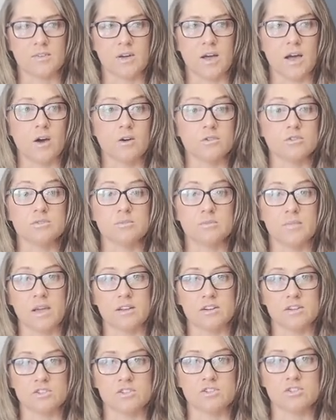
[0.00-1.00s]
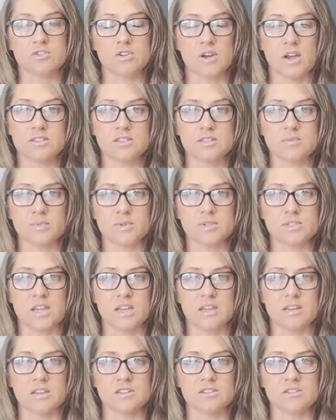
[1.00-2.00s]
how to manage stress
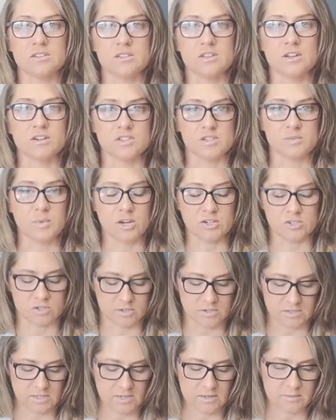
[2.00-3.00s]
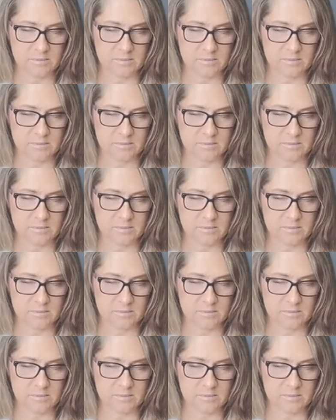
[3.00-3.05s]
pertaining to their specialty.